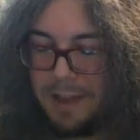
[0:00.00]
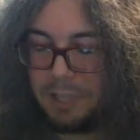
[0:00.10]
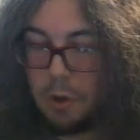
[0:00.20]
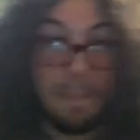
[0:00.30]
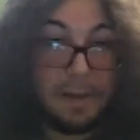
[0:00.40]

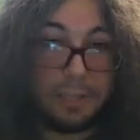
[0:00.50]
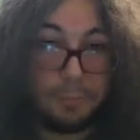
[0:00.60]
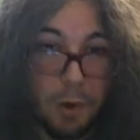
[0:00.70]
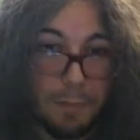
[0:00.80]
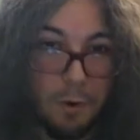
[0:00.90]
So I picked
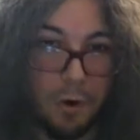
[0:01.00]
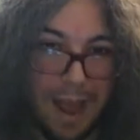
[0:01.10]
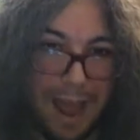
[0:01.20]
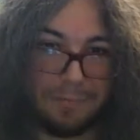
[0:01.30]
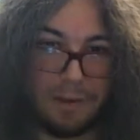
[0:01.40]
up one more
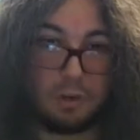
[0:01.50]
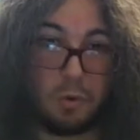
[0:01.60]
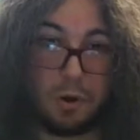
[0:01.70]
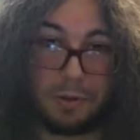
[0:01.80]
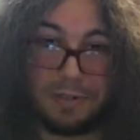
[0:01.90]
at
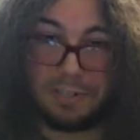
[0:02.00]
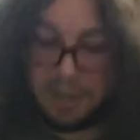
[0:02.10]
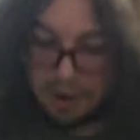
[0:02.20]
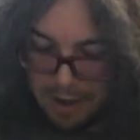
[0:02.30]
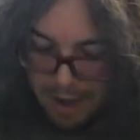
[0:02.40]
Retro World this
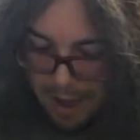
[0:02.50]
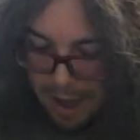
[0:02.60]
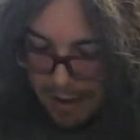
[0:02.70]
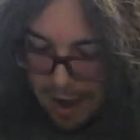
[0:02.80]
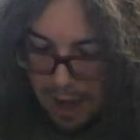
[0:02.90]
year.
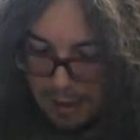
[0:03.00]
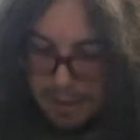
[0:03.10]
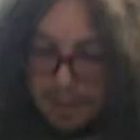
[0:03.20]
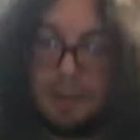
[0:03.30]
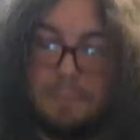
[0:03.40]
I got
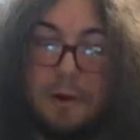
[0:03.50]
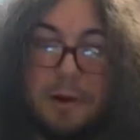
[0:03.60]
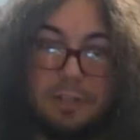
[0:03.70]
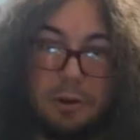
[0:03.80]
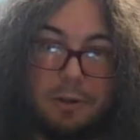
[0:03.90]

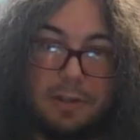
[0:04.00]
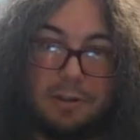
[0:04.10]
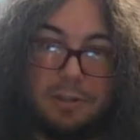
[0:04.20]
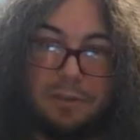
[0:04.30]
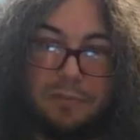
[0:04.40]
Mario's Early
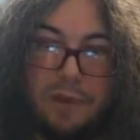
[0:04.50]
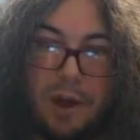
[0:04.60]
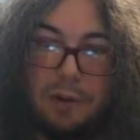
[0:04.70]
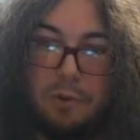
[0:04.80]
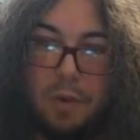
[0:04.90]
Years
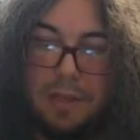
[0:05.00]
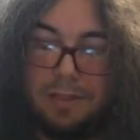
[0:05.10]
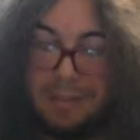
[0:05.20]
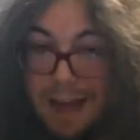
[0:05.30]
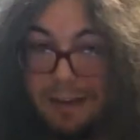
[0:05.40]
Fun with
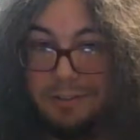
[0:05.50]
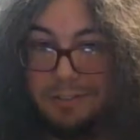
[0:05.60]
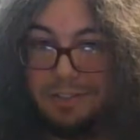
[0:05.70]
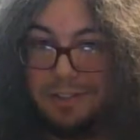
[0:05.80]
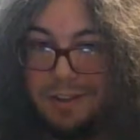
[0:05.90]

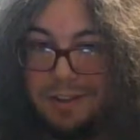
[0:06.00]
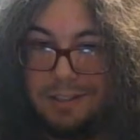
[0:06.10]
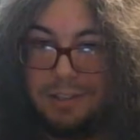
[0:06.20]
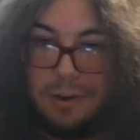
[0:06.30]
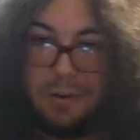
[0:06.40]
Letters.
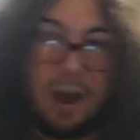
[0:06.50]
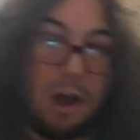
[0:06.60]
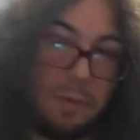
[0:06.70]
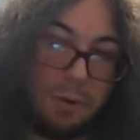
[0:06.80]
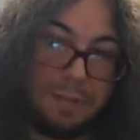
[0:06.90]
So
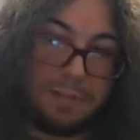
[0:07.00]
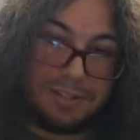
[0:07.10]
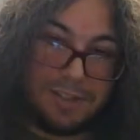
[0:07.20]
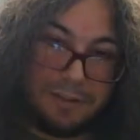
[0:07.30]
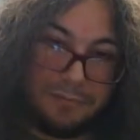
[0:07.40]
now I'm only
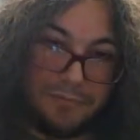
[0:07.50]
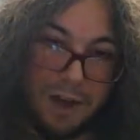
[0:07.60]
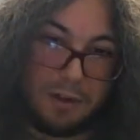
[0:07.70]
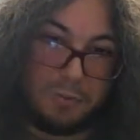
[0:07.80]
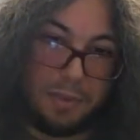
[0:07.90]
missing
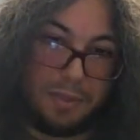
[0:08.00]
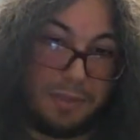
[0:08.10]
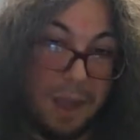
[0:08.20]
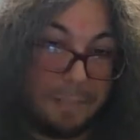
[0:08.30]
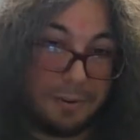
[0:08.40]
Fun with
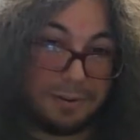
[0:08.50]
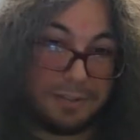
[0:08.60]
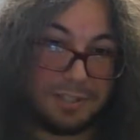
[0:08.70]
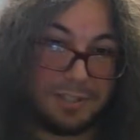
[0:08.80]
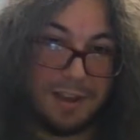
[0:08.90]

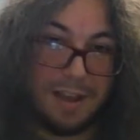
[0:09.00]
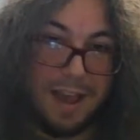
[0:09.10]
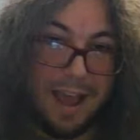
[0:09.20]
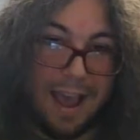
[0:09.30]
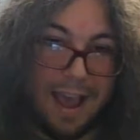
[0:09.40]
Numbers,
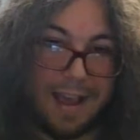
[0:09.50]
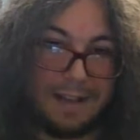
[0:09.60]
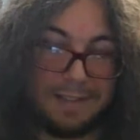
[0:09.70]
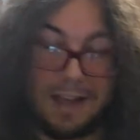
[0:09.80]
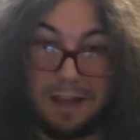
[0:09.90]

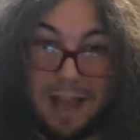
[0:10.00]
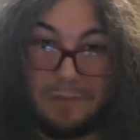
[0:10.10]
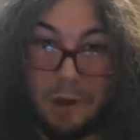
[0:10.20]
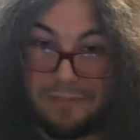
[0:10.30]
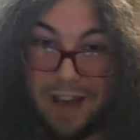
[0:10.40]
and then I'll
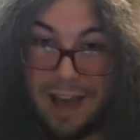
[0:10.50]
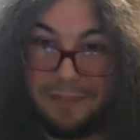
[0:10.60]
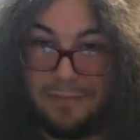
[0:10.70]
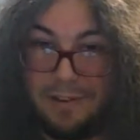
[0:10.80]
have all 5.